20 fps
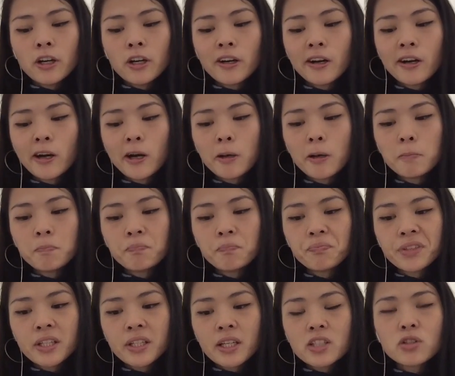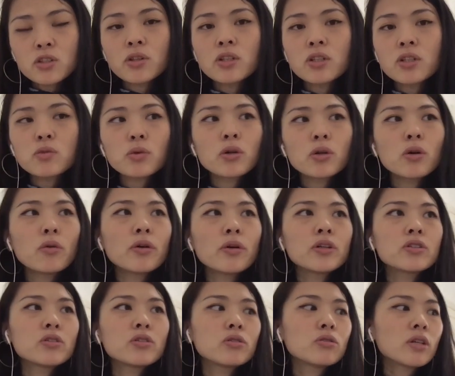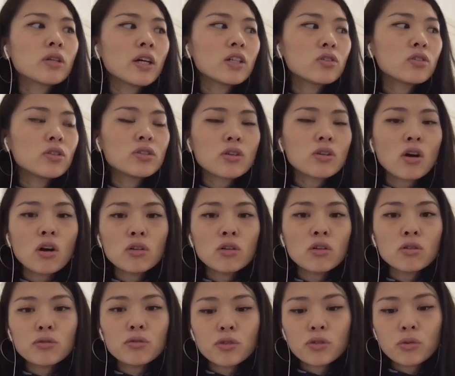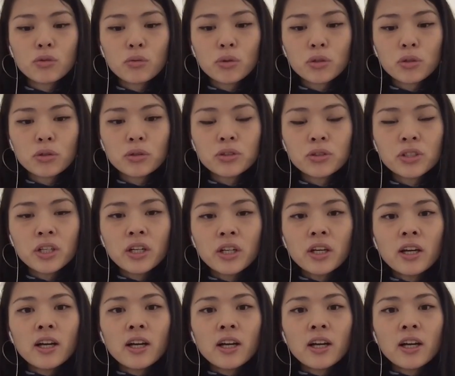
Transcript: Um, so these were going to countries all over the world.